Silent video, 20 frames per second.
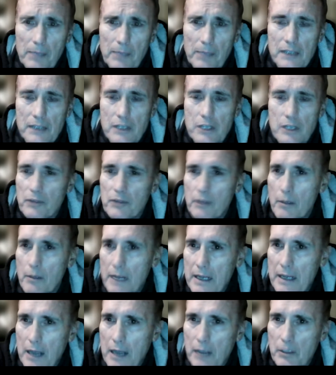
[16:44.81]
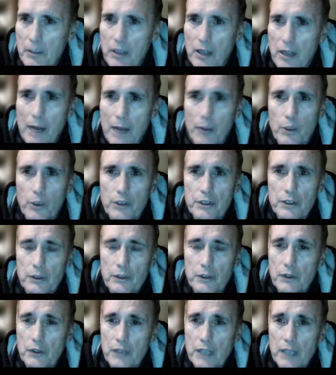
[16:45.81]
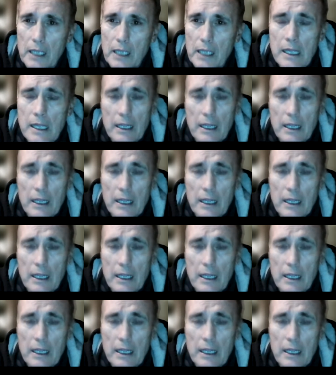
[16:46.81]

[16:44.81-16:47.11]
plan C, but there may come a time where you're just going to say,